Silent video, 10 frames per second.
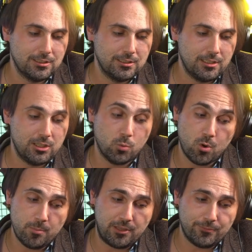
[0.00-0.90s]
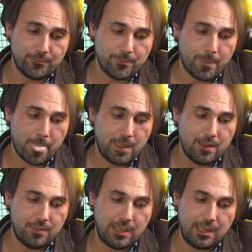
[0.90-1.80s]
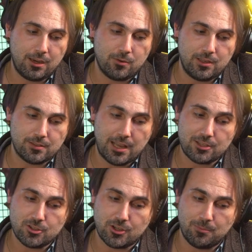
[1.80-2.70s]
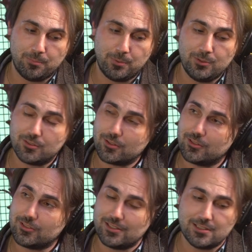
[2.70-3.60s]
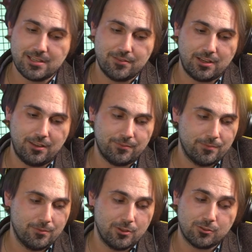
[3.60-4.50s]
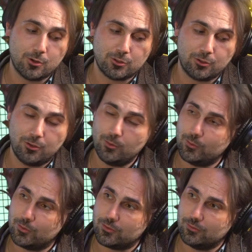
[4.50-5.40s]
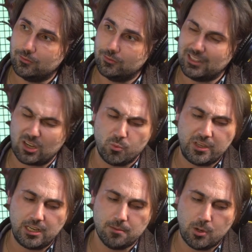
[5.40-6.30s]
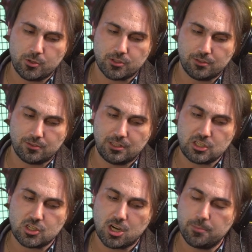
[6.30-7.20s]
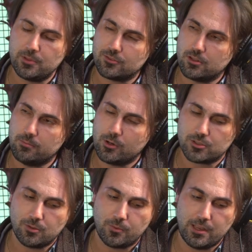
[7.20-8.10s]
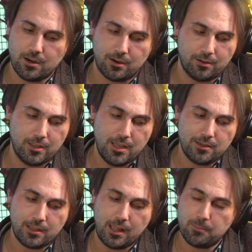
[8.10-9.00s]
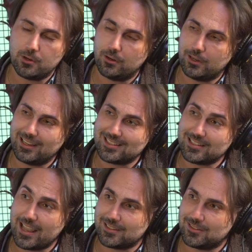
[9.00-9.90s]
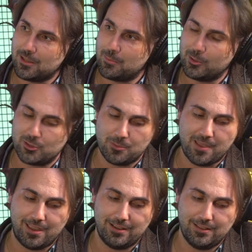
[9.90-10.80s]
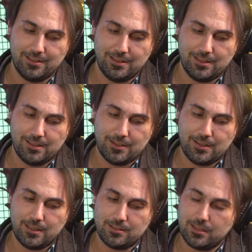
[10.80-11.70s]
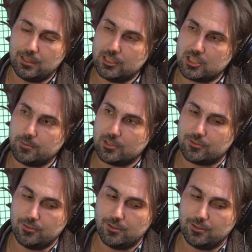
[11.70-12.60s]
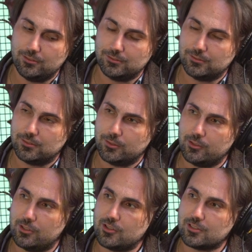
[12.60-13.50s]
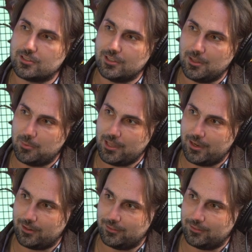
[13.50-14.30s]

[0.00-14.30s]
In the woman, the increase in estrogen boosts her sensitivity to social cues, like reading emotions. This sharpens her emotional radar to help her assess the approaching man. Is he a legitimate suitor, or is he just a silly player?